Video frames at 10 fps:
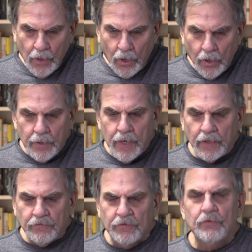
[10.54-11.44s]
Our
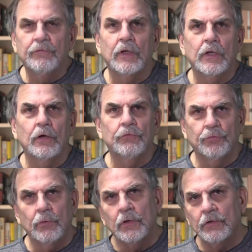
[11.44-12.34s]
next two videos,
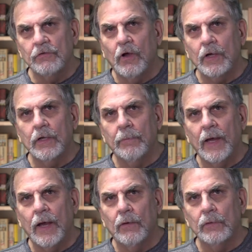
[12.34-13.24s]
we're going to talk
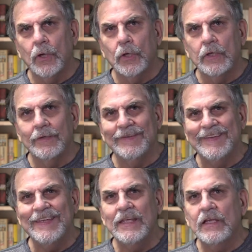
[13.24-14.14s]
about
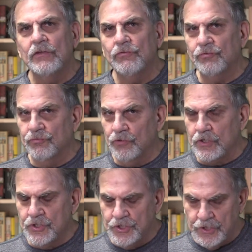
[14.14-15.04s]

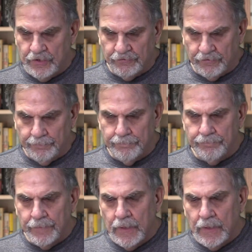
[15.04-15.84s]
deconstructionism